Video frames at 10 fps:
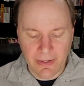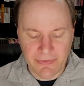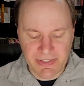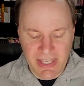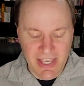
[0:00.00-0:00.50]

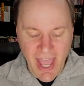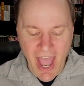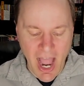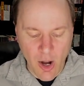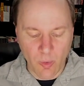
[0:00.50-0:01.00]
seeing
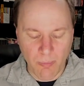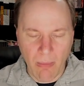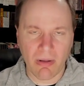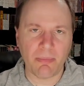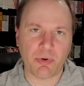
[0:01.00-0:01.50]
how
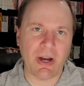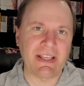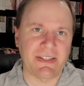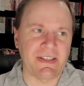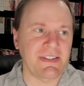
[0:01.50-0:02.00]
Bubblegum
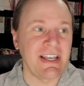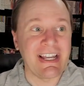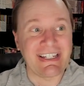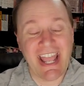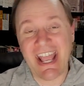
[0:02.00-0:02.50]
Crisis
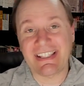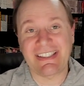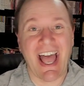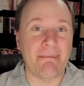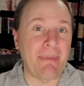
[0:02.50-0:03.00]
takes
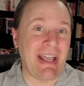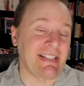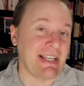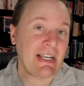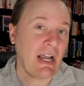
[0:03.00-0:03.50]
that
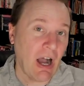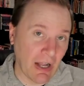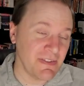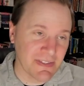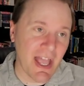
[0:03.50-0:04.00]
basic
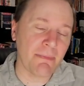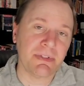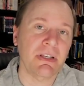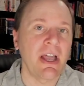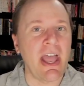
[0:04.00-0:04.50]

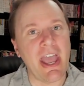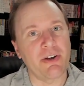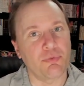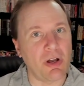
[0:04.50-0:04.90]
concept and